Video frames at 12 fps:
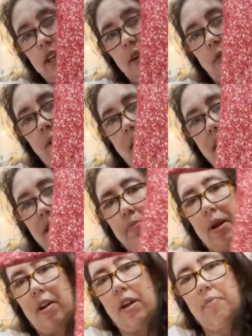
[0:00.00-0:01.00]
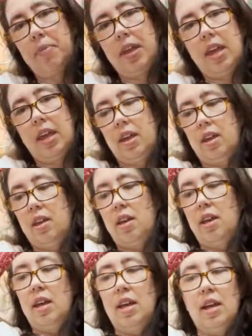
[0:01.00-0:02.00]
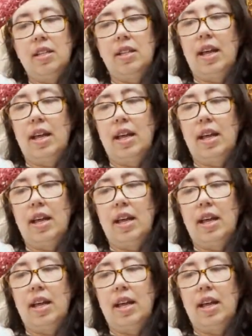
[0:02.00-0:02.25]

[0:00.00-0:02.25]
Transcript: raspberry pink. It's in